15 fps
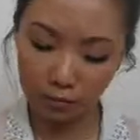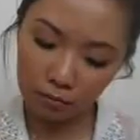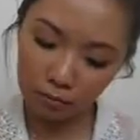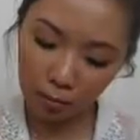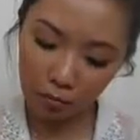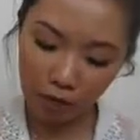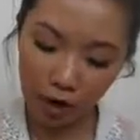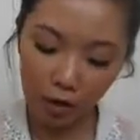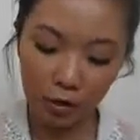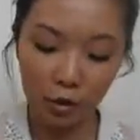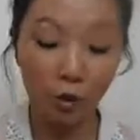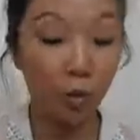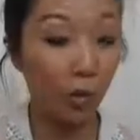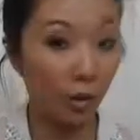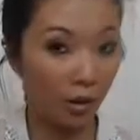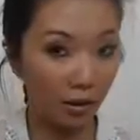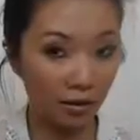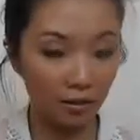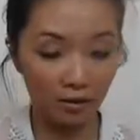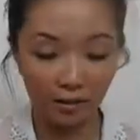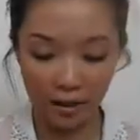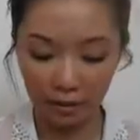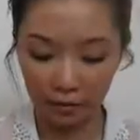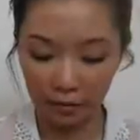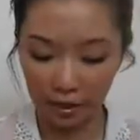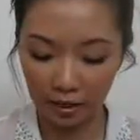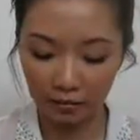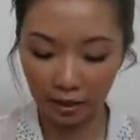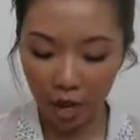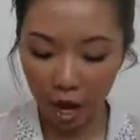Provocateur, I
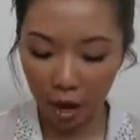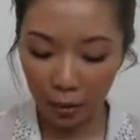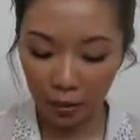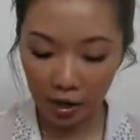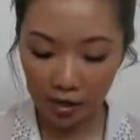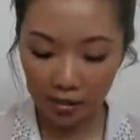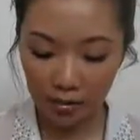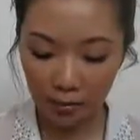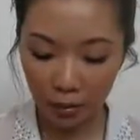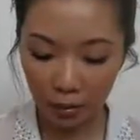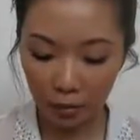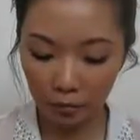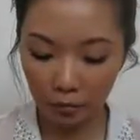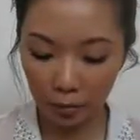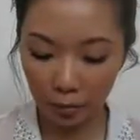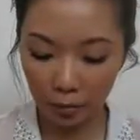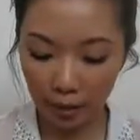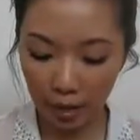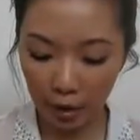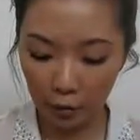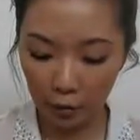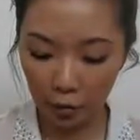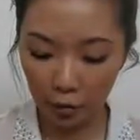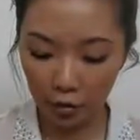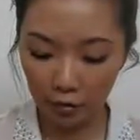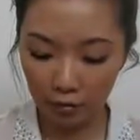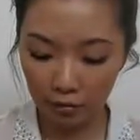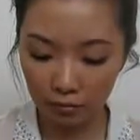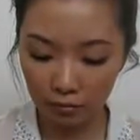believe, pressed mineral powder